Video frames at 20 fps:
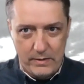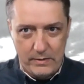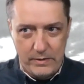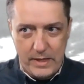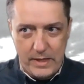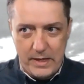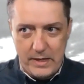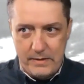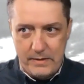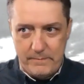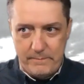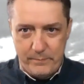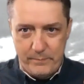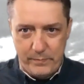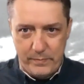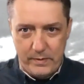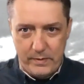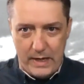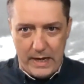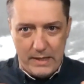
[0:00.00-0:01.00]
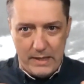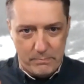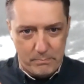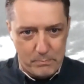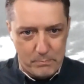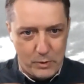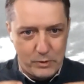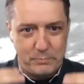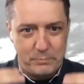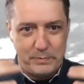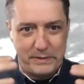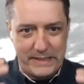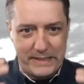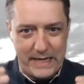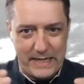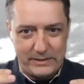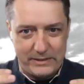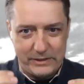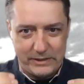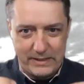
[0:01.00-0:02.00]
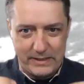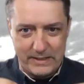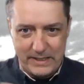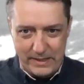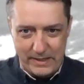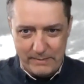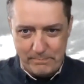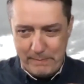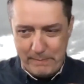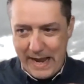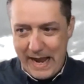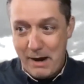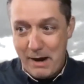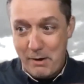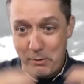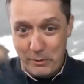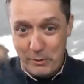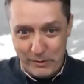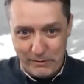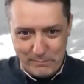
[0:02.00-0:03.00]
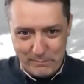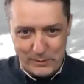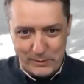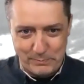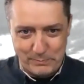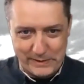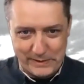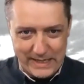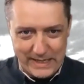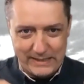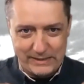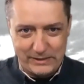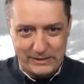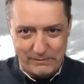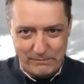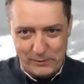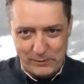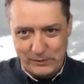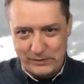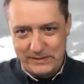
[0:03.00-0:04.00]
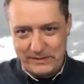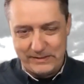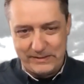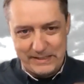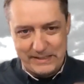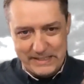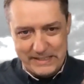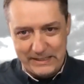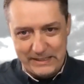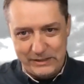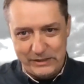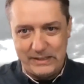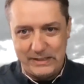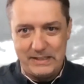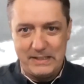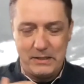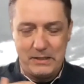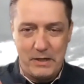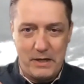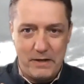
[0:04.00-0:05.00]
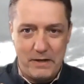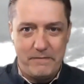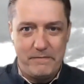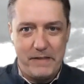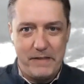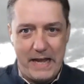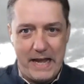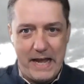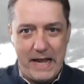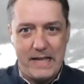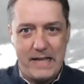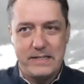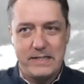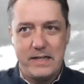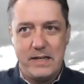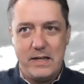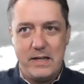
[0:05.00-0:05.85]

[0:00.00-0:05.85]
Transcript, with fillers: and multiplication and the power of multiplication versus addition and all that,